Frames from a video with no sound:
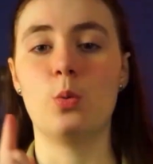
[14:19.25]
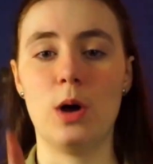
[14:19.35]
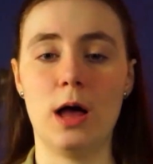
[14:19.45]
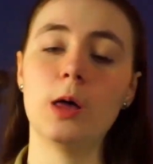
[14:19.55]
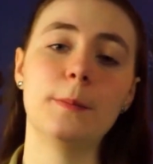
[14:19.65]

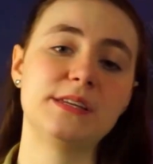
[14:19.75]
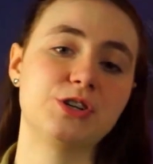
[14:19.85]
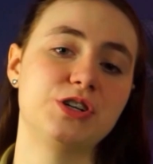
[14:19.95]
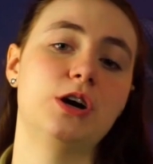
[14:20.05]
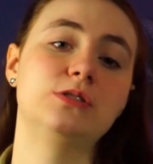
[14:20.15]
Well,
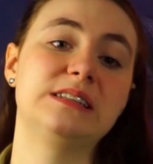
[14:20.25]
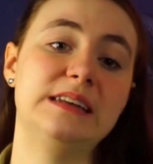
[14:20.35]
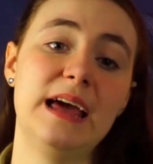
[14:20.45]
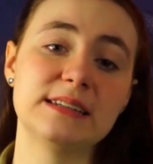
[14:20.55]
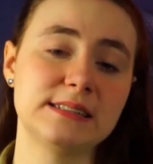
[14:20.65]
Mr. Toad's
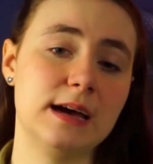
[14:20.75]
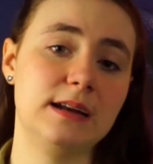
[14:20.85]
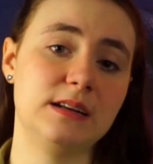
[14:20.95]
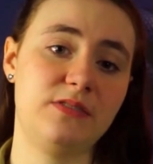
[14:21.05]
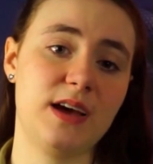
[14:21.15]
next line
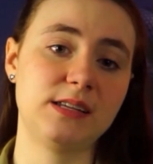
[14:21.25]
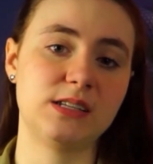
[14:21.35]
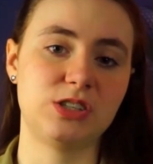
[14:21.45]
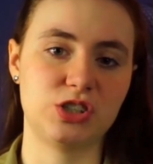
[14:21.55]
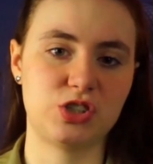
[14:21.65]
of defense
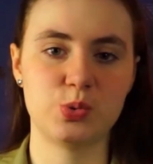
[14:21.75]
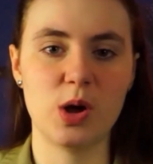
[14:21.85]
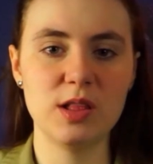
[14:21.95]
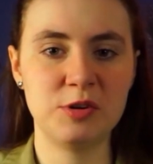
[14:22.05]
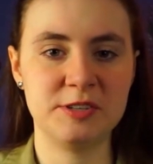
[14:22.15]
is to
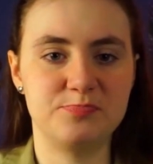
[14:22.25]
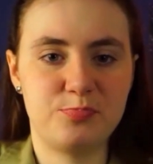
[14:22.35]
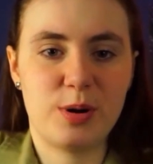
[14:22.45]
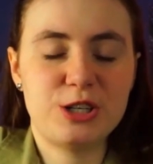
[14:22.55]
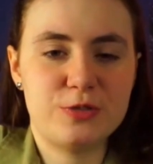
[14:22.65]
swallow in a
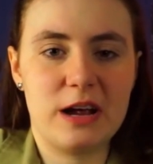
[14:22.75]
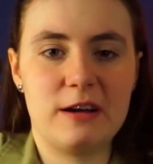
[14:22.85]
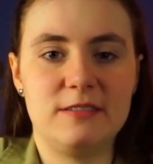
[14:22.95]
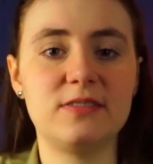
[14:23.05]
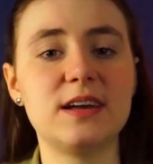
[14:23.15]
bunch of air,
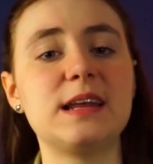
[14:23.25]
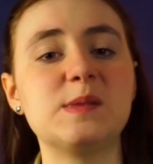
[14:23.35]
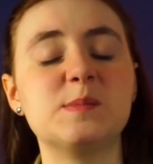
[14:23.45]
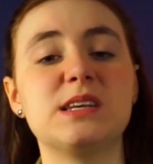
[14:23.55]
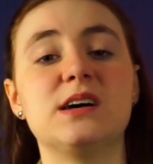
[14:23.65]
inflating
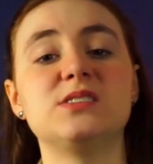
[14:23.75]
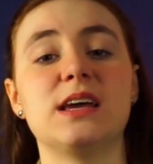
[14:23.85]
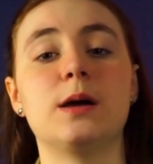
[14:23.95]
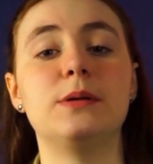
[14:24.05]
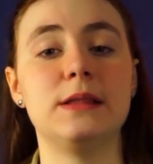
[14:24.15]
themselves
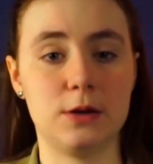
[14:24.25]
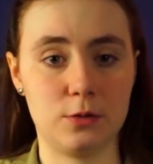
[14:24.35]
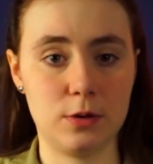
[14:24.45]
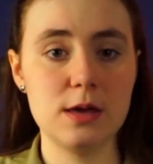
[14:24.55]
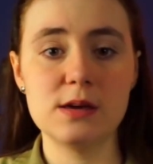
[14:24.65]
like a
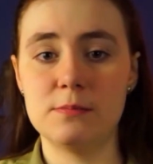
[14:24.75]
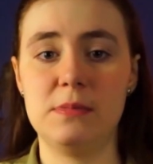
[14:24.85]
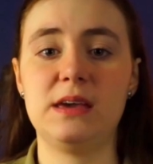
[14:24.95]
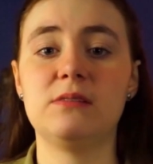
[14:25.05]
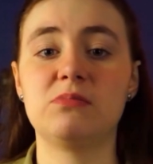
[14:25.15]
balloon,
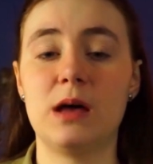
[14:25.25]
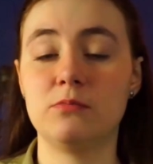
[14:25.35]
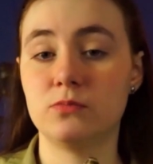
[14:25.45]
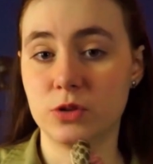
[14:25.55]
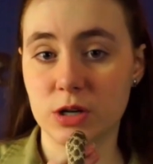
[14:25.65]
making
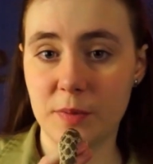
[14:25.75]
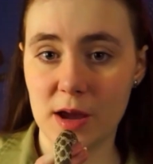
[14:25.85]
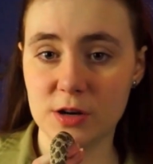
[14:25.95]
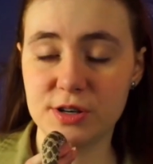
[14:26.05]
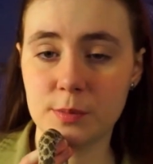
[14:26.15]
them look
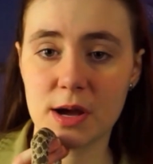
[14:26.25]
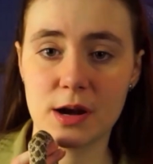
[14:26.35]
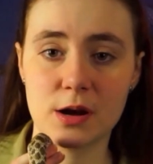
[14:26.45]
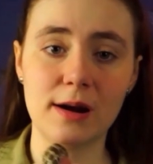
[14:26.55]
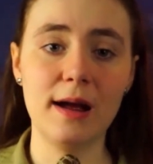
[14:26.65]
bigger to a
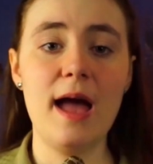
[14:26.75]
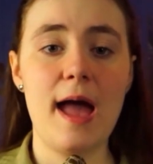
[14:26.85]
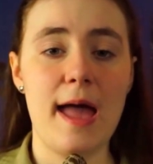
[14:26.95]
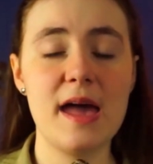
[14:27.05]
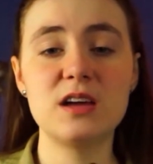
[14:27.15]
predator,
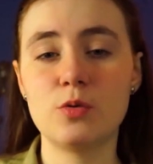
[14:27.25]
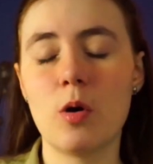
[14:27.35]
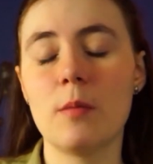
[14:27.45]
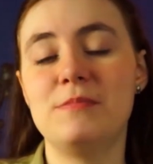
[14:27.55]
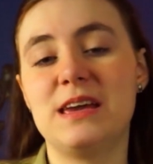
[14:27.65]
and
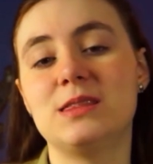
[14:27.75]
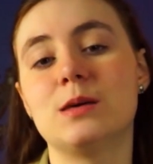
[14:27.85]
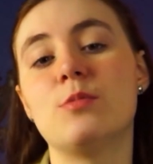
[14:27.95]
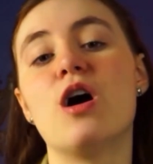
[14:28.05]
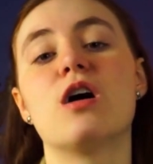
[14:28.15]
or making
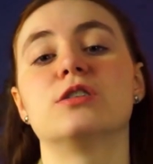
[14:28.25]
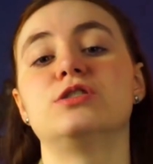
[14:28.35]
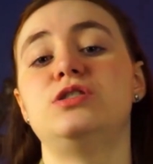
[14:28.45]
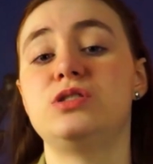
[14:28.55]
them harder to